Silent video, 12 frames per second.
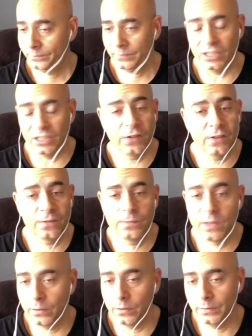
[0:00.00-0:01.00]
you
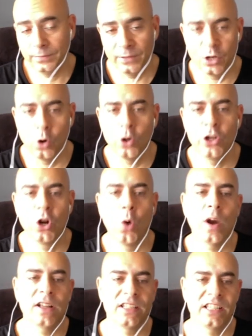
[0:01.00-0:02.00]
don't
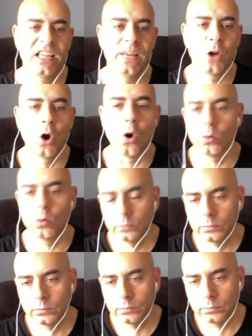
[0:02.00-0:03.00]
want to see him go
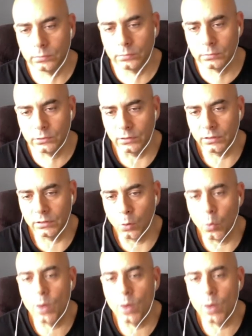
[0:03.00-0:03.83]
win by